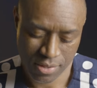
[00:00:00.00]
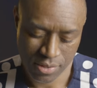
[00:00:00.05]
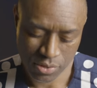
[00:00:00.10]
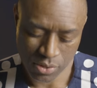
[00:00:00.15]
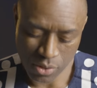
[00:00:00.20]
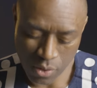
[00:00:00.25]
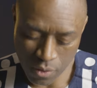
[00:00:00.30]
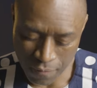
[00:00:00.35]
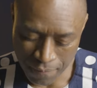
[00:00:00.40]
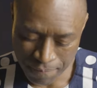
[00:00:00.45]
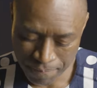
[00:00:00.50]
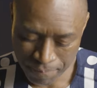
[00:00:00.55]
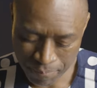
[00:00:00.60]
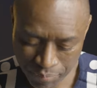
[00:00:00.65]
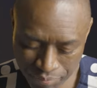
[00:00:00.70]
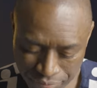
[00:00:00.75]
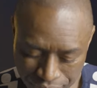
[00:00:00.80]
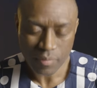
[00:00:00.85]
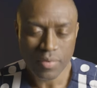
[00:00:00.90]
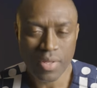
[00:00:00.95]
So,
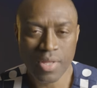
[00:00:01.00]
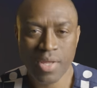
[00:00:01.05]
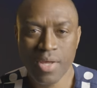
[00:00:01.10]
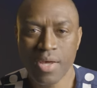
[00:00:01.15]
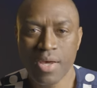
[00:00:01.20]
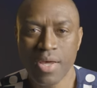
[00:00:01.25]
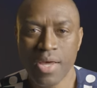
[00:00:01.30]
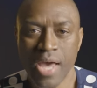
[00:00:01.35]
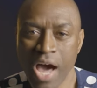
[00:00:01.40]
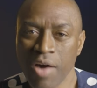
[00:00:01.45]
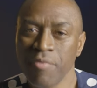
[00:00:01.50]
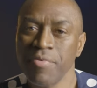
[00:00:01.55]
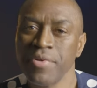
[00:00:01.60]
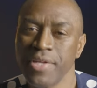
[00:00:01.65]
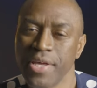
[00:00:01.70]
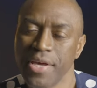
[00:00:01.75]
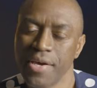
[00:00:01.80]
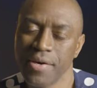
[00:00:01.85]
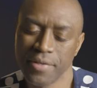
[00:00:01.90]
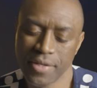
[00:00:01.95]

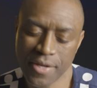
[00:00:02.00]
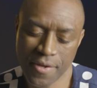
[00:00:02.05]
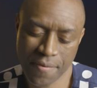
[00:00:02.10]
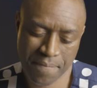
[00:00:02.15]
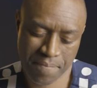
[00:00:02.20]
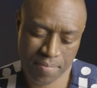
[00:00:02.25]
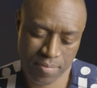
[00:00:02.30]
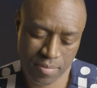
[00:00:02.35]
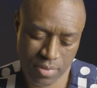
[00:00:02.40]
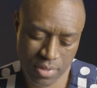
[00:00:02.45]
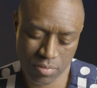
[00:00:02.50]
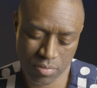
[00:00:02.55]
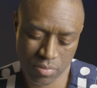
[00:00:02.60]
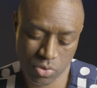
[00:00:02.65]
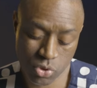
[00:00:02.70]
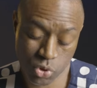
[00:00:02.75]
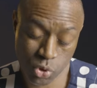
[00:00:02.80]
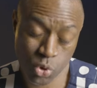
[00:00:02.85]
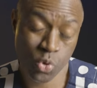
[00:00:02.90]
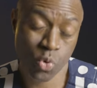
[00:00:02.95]
Alex Haley,
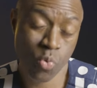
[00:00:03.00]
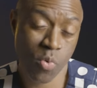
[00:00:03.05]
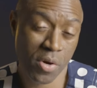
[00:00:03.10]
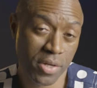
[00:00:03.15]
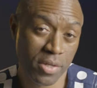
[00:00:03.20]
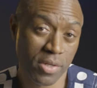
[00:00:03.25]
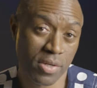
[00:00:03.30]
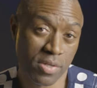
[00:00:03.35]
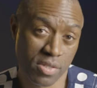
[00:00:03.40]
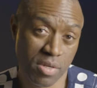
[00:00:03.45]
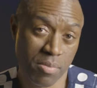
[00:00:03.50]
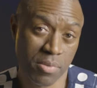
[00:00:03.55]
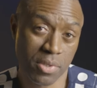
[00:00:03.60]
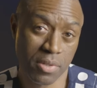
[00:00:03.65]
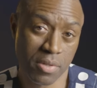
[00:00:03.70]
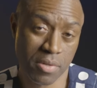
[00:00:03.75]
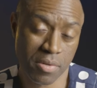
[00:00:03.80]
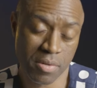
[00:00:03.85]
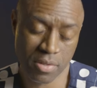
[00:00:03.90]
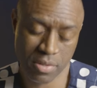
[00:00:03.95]
too, went on a
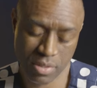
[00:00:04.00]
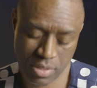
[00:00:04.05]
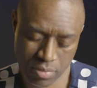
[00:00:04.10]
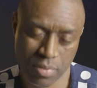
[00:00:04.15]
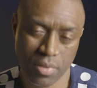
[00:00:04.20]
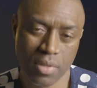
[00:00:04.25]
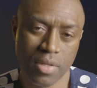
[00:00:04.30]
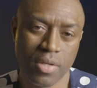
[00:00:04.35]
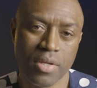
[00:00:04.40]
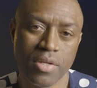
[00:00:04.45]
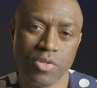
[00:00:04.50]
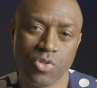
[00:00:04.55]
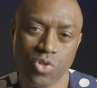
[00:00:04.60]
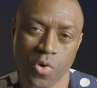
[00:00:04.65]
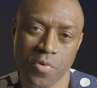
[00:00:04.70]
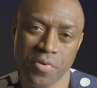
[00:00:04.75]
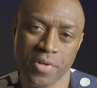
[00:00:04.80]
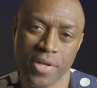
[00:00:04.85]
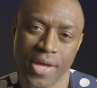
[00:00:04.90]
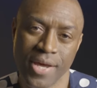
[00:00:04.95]
similar
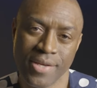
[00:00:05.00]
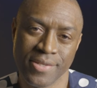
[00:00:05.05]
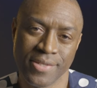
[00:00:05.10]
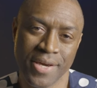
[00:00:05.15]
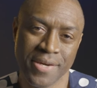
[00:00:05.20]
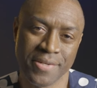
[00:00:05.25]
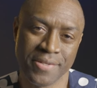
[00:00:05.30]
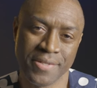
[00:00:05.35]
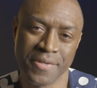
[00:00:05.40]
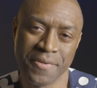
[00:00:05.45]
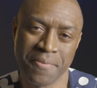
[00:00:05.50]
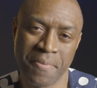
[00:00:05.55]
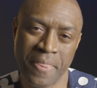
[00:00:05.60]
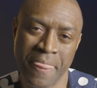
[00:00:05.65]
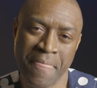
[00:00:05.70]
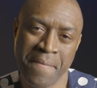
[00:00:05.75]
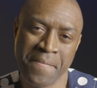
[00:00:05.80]
journey as I did.